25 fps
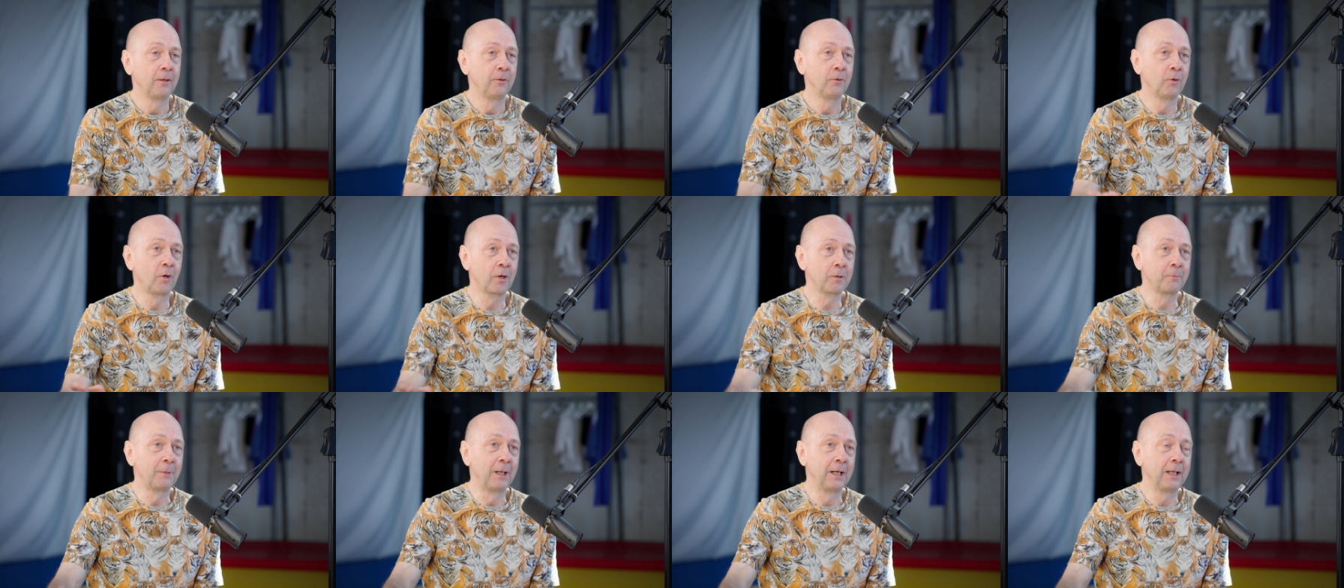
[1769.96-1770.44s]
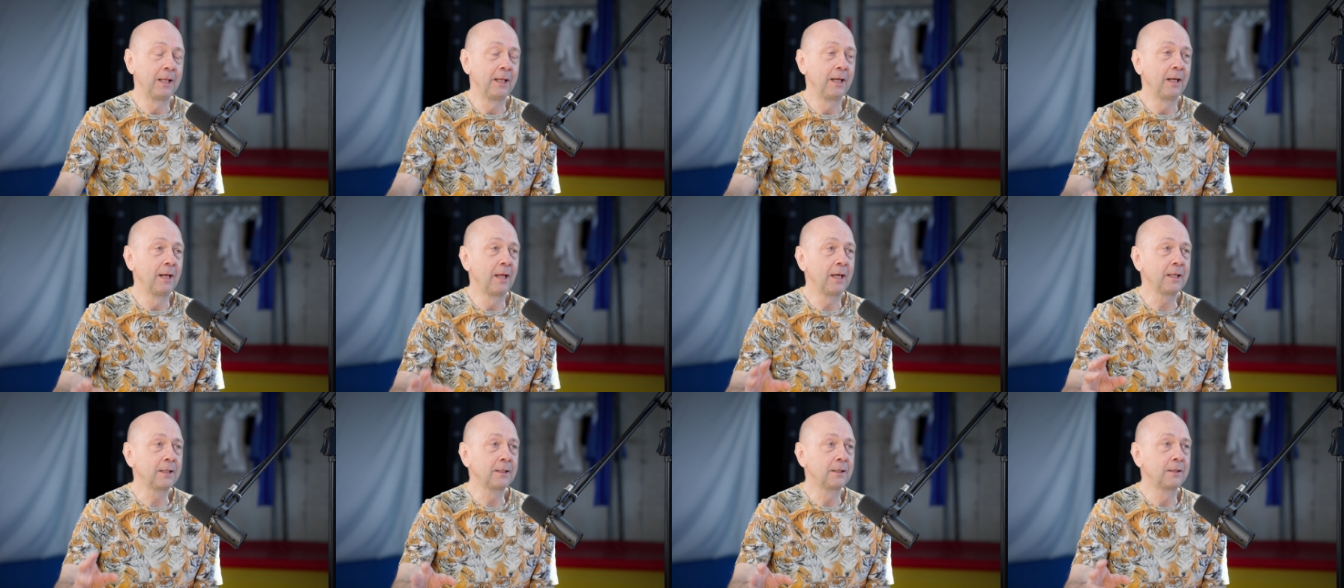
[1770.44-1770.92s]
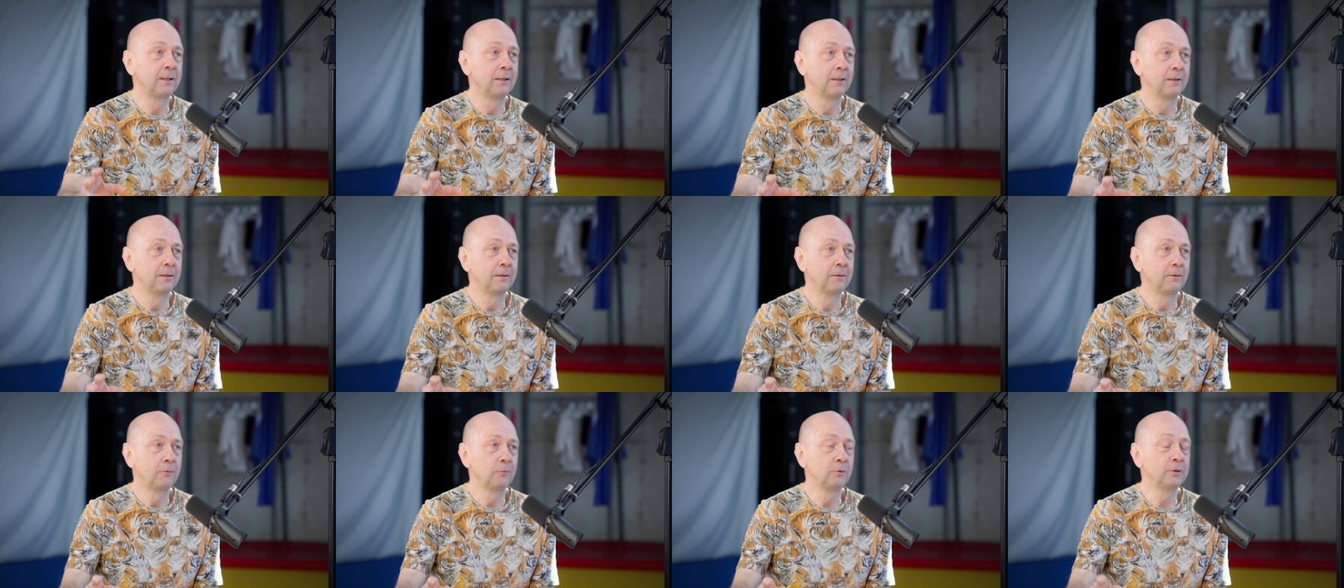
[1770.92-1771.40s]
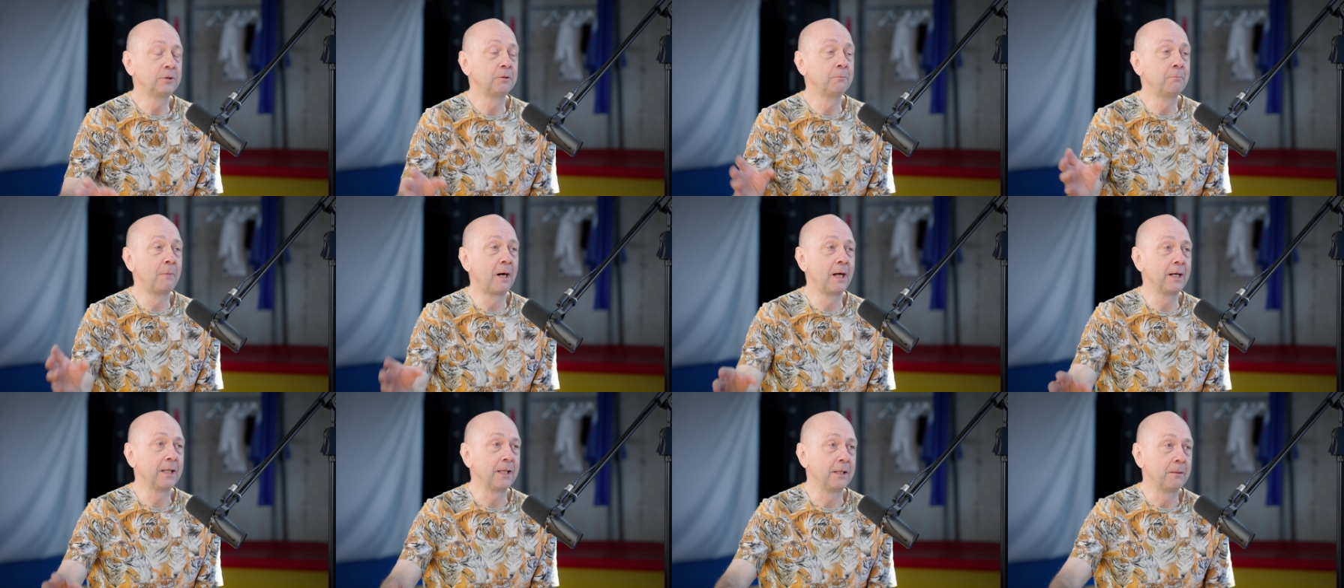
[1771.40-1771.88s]
normally, like with
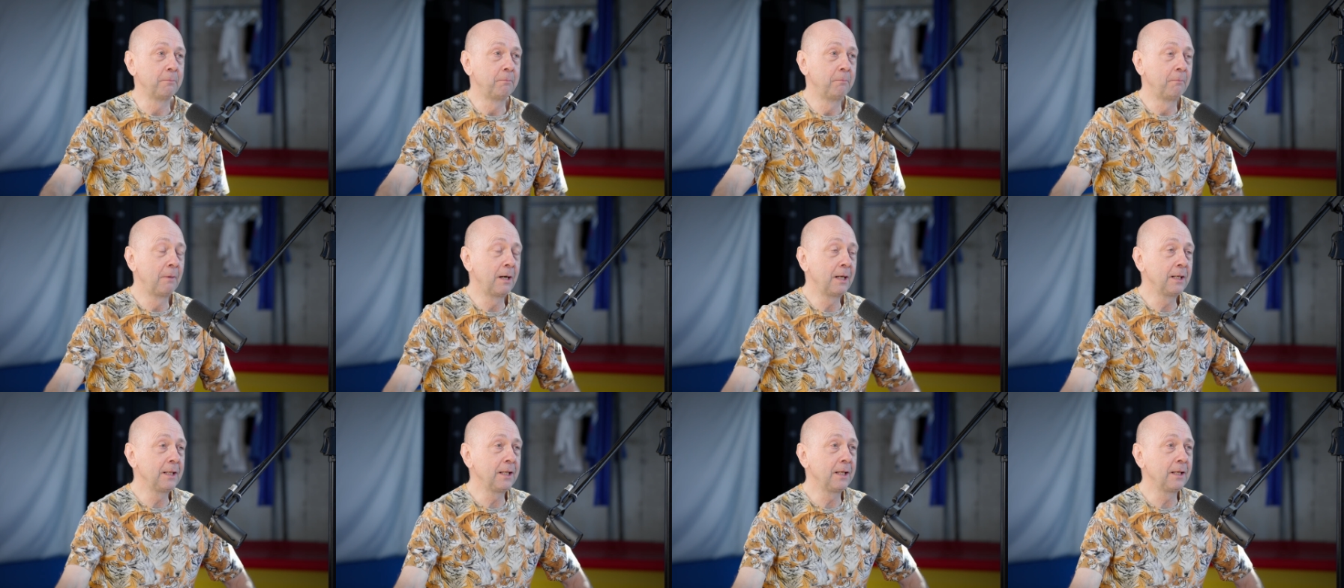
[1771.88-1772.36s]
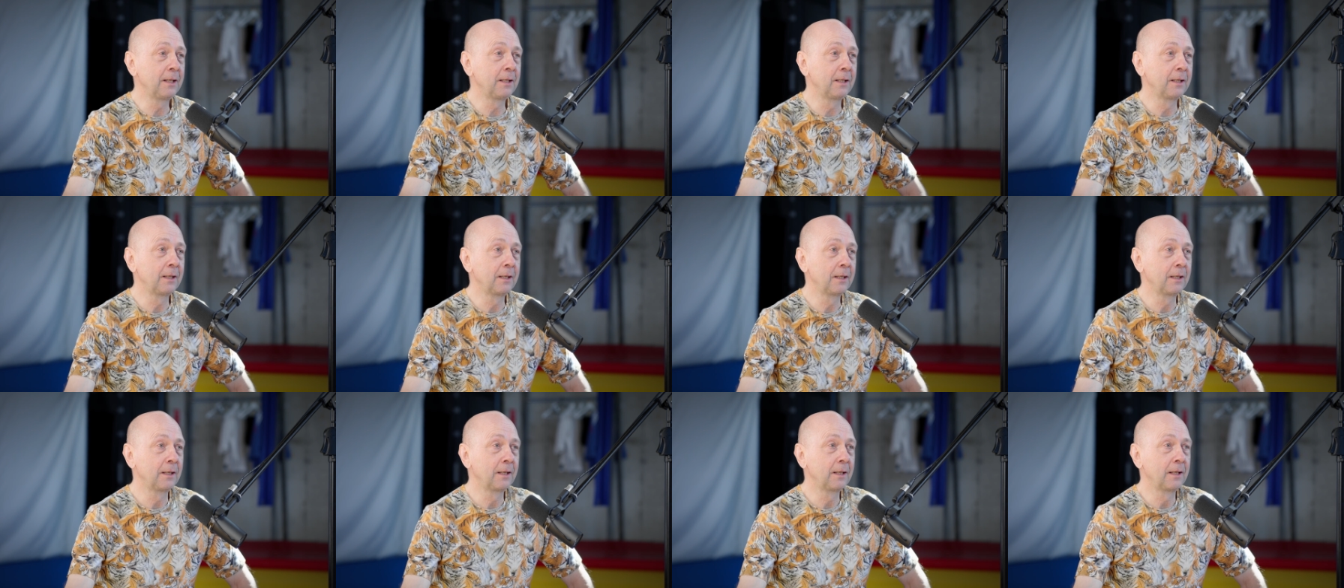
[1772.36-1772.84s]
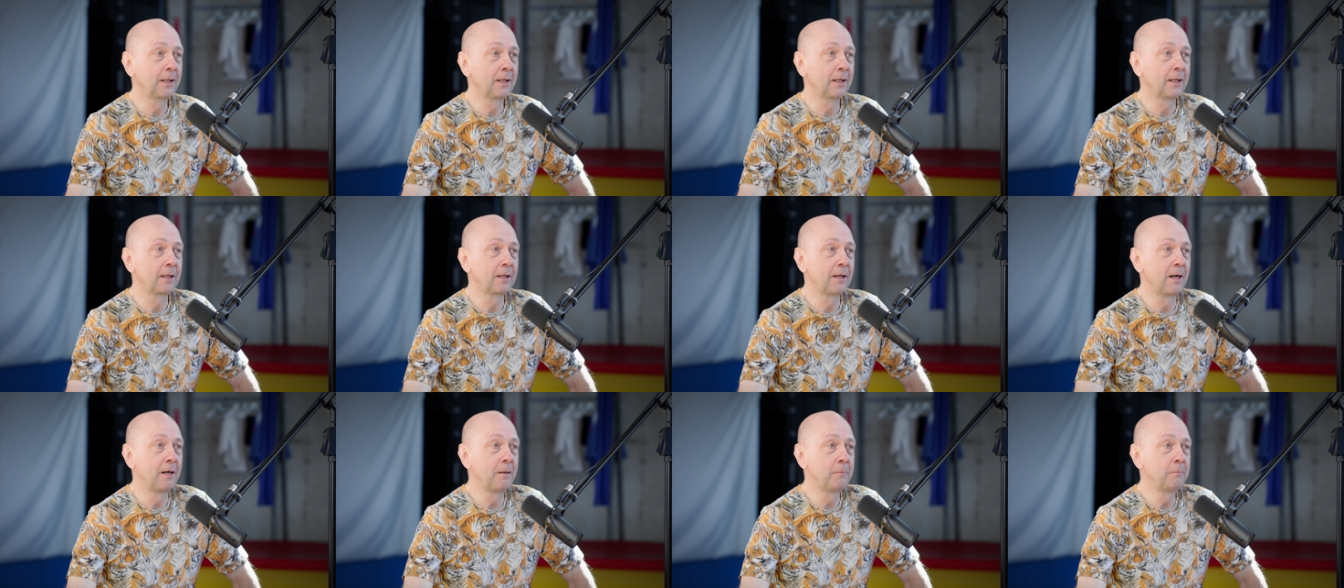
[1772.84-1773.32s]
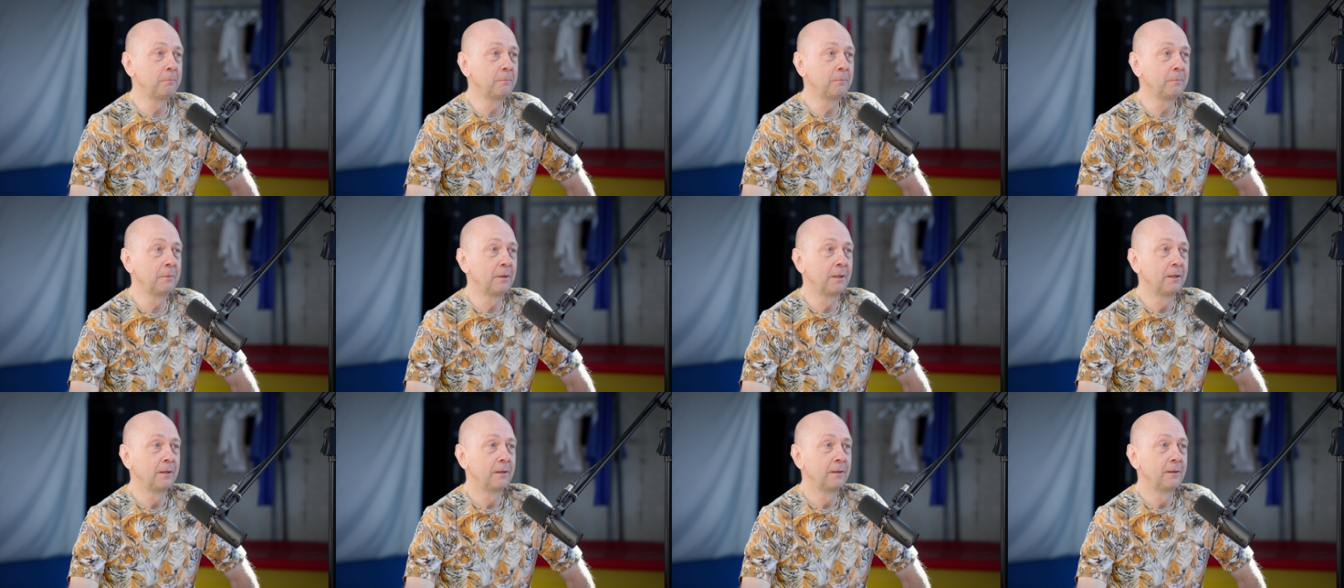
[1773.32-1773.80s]
money, money
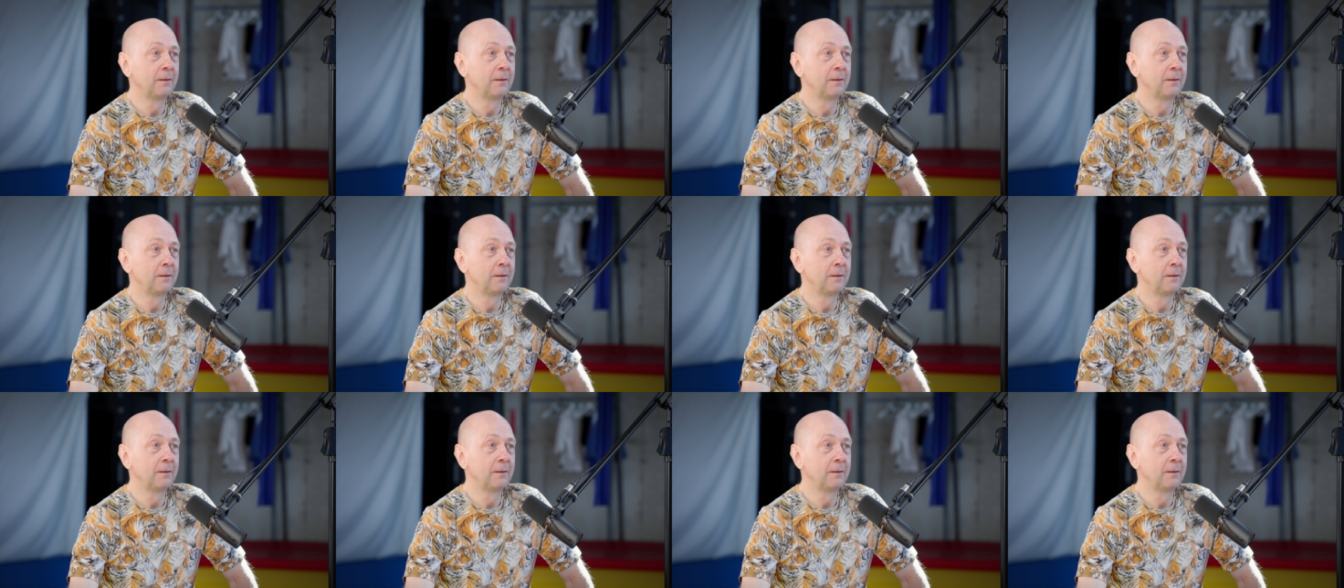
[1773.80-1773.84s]
come